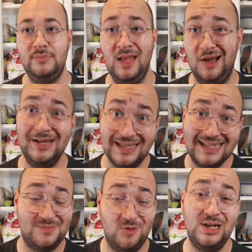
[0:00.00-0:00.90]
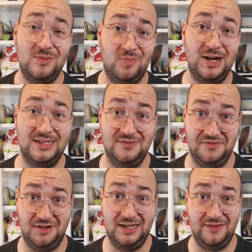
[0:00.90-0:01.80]
I mean, that's pretty impressive,
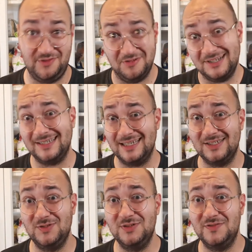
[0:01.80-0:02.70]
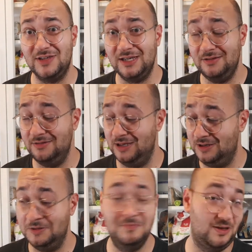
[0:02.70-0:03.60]
right? If you're into that sort of thing,
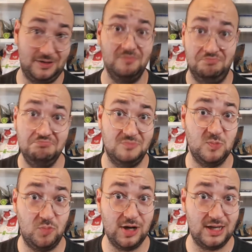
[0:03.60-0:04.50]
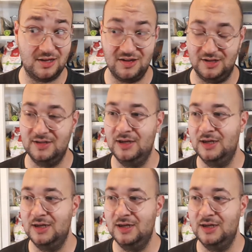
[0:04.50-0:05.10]
like, it's pretty good.